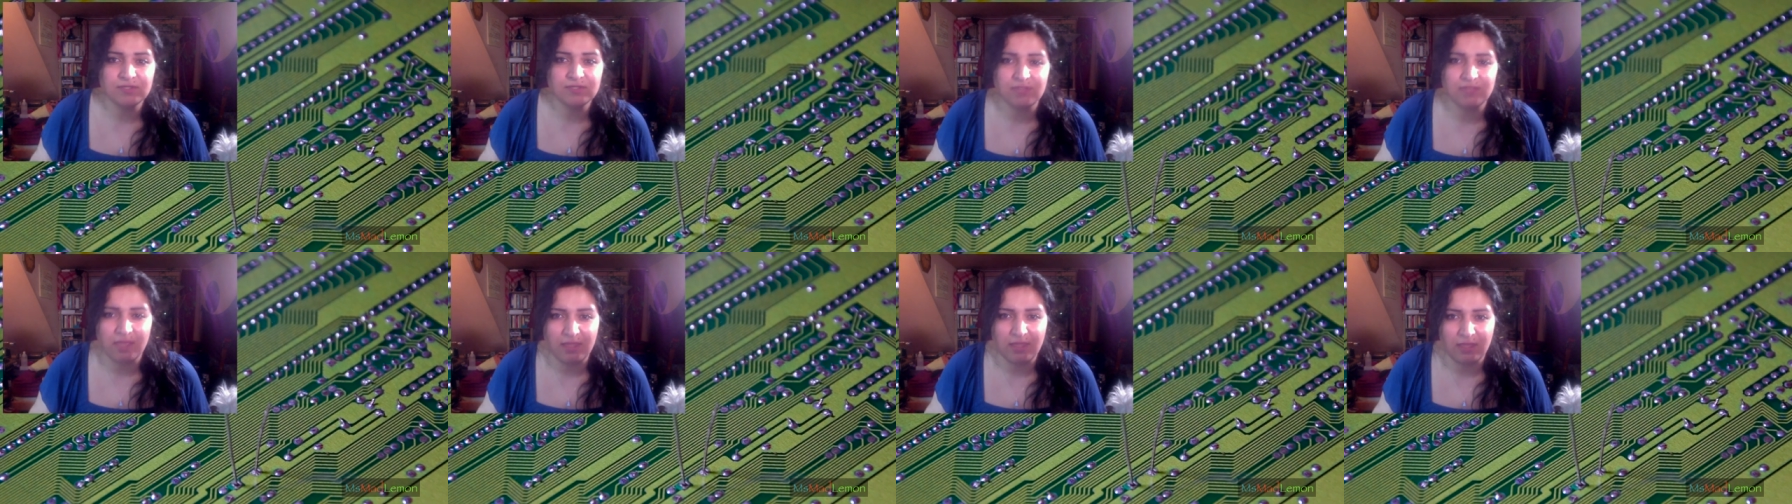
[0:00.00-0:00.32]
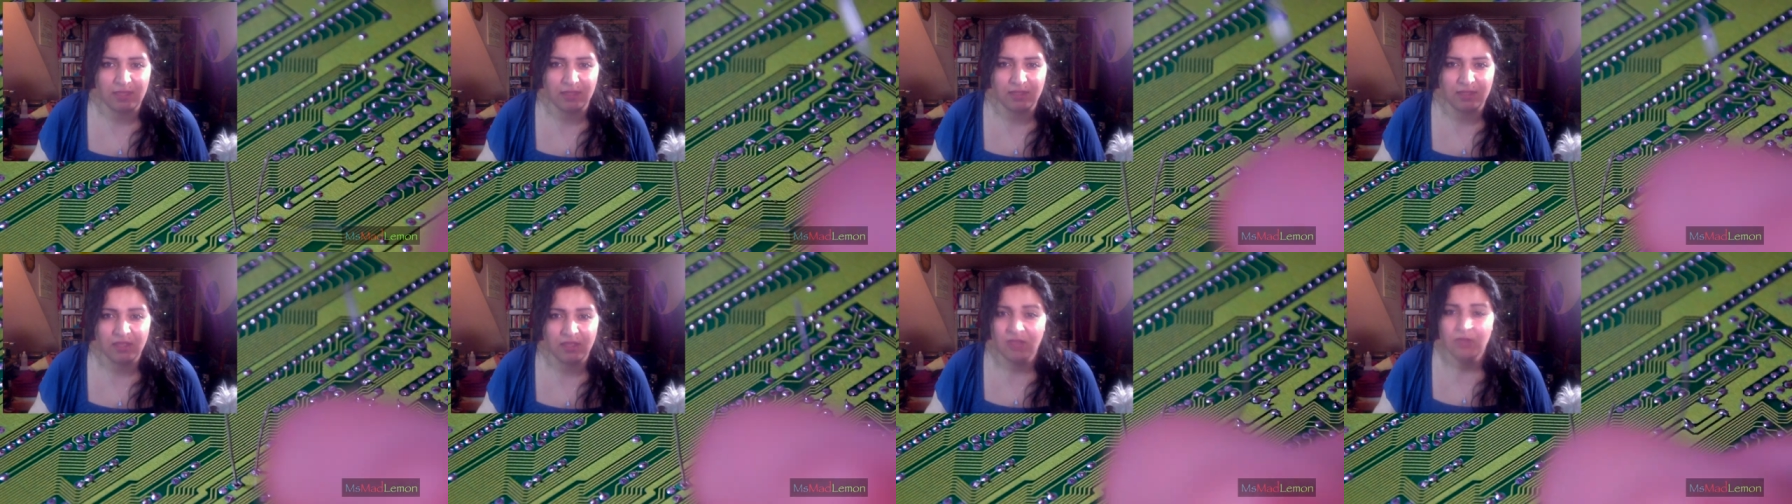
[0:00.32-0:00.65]

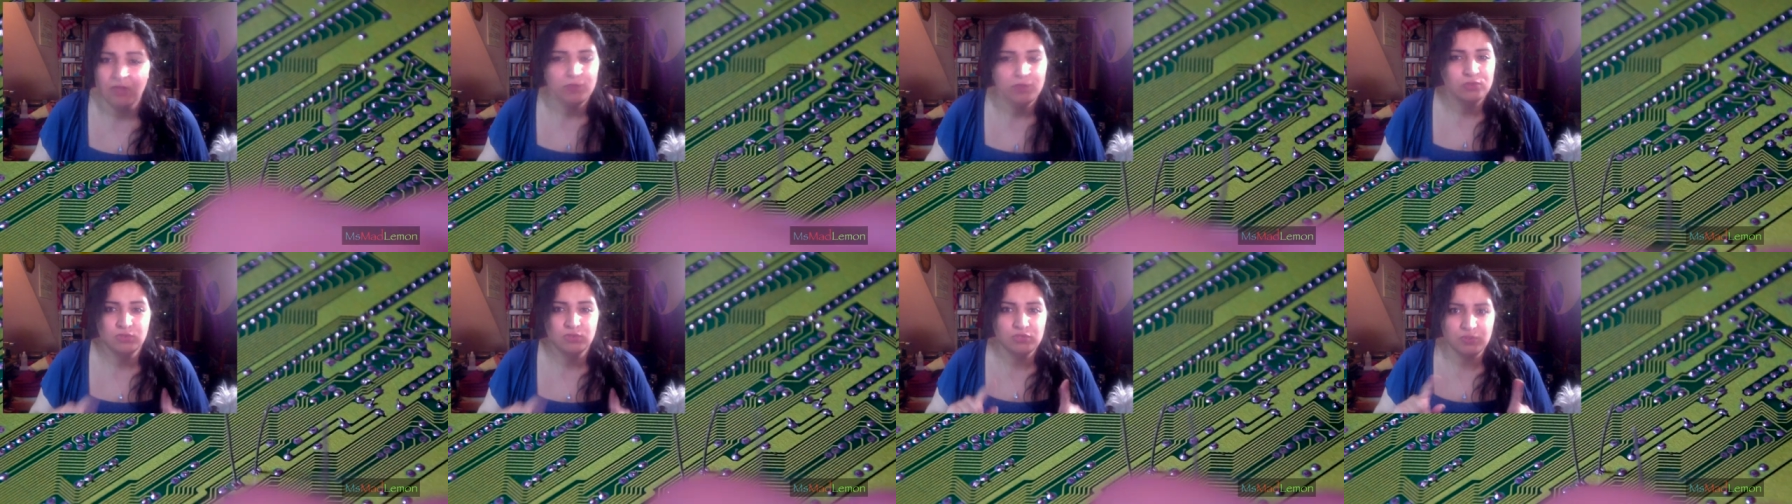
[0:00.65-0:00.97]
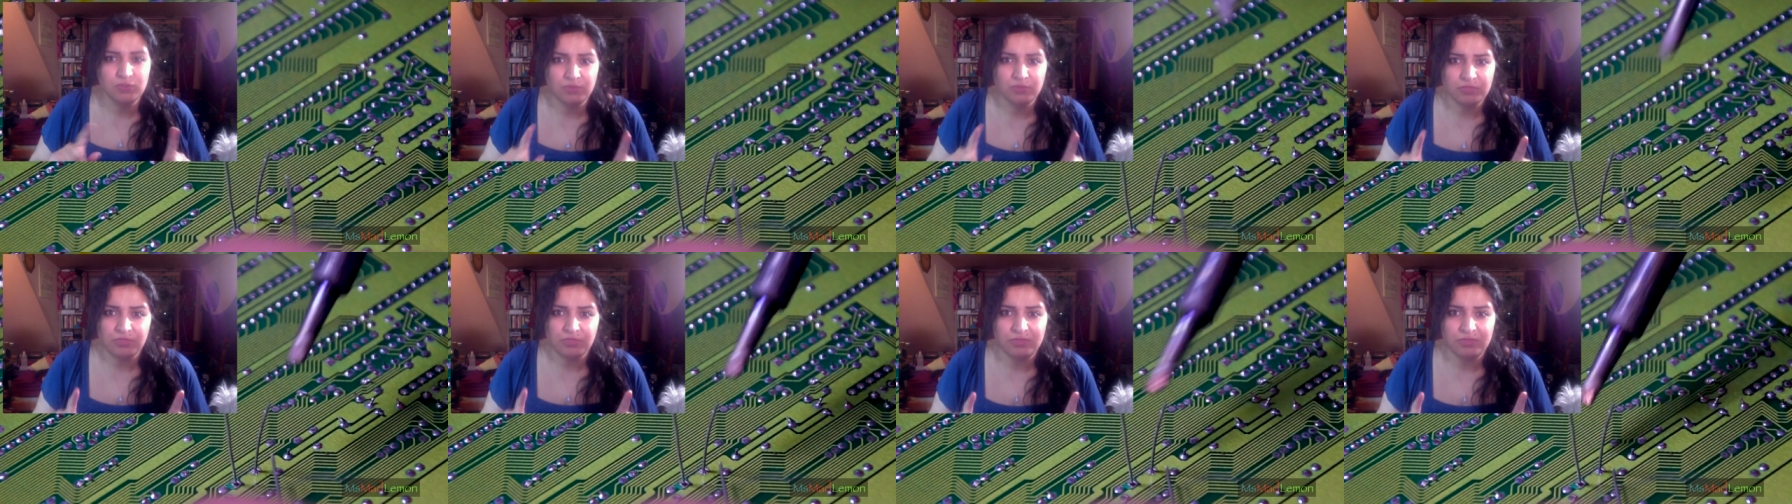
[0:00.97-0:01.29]
saying,
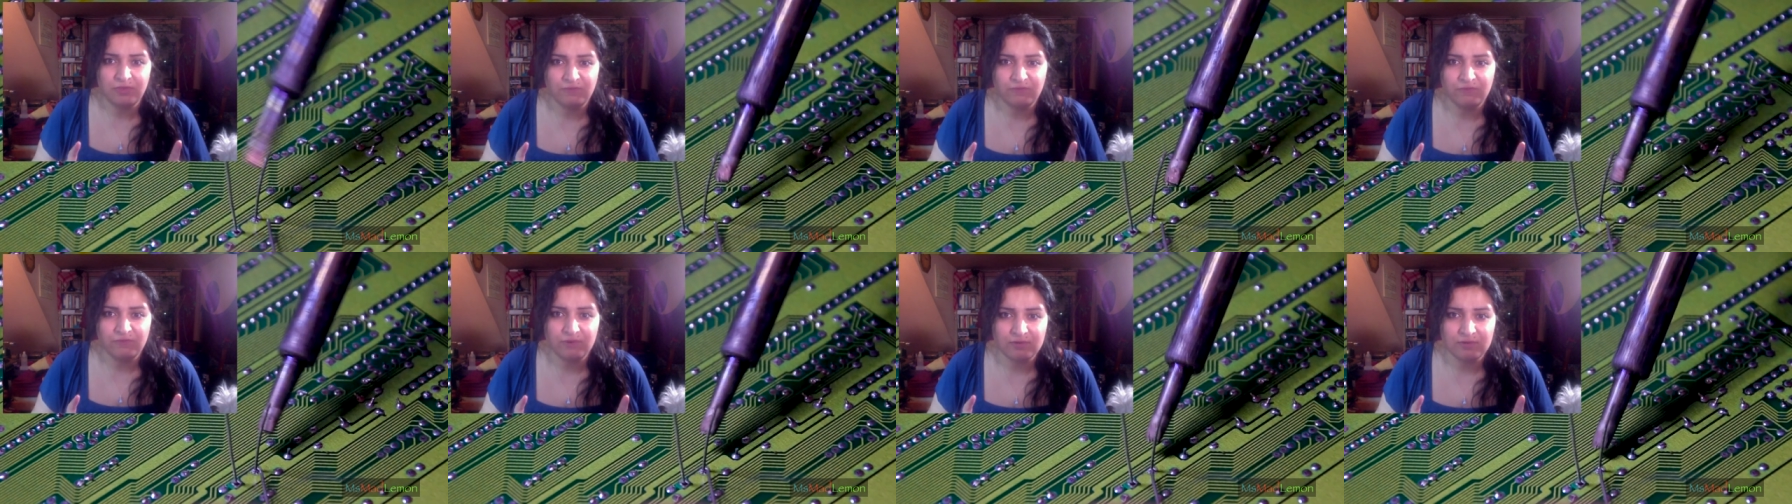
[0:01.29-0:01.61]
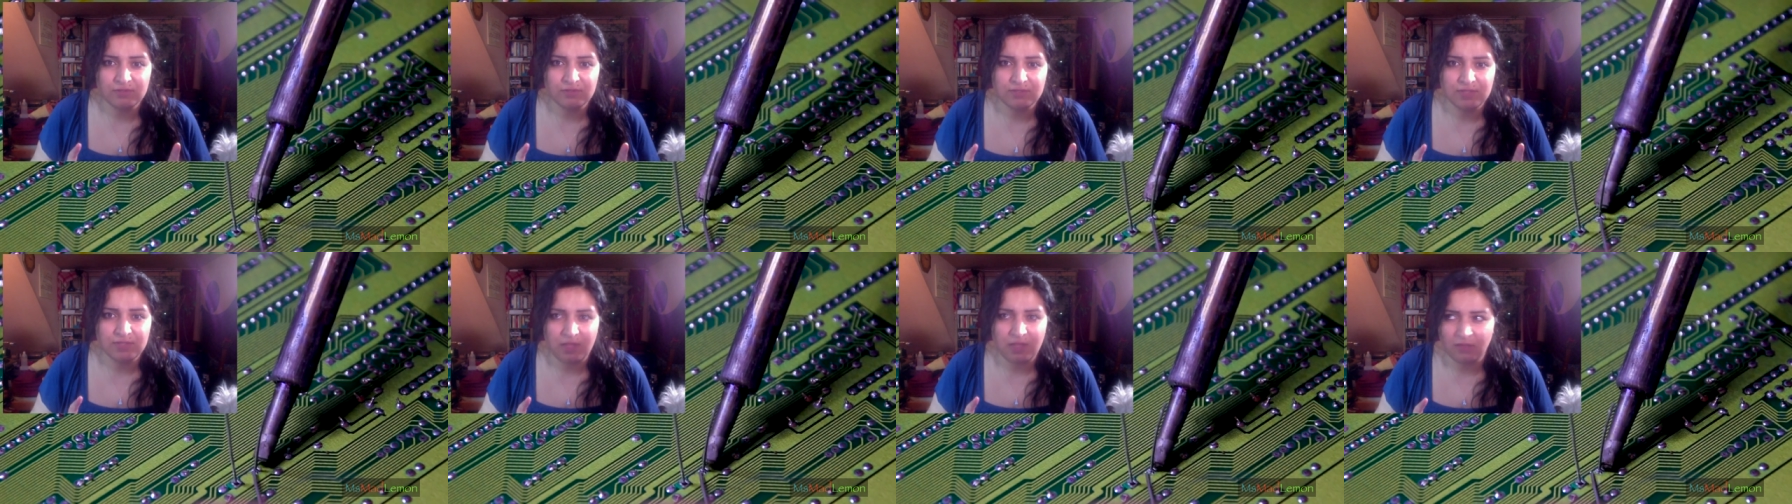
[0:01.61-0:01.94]
don't think for
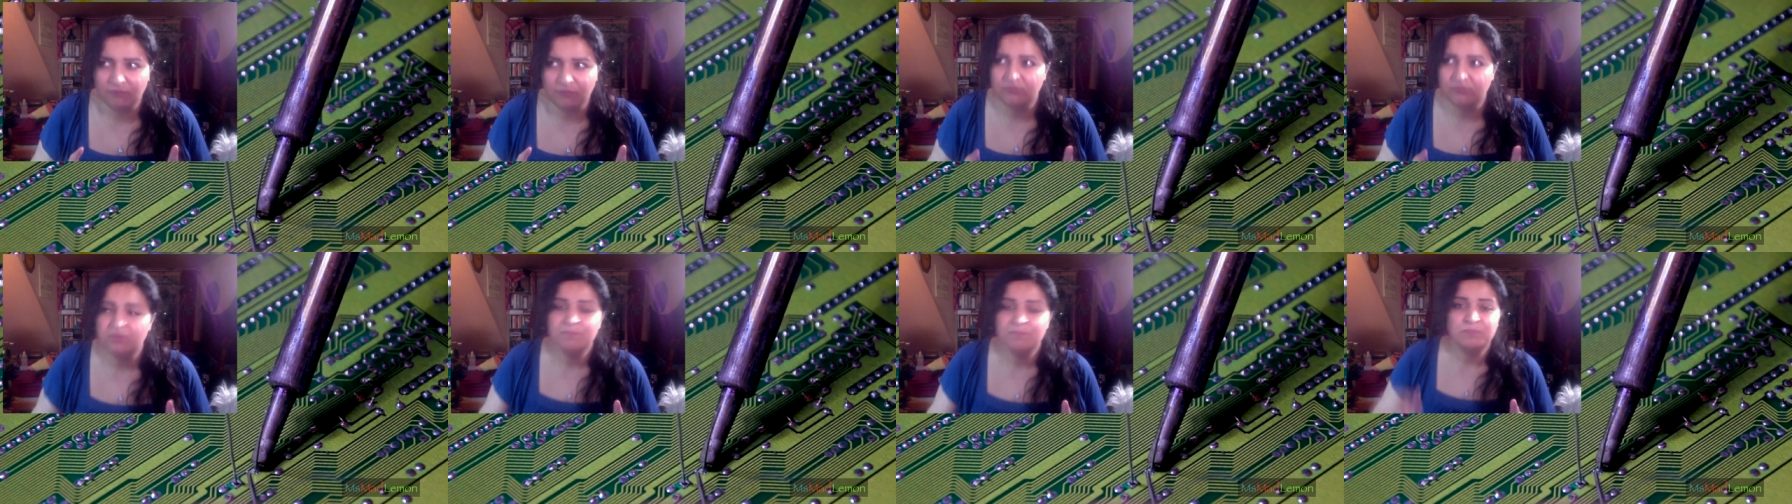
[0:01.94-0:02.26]
yourself.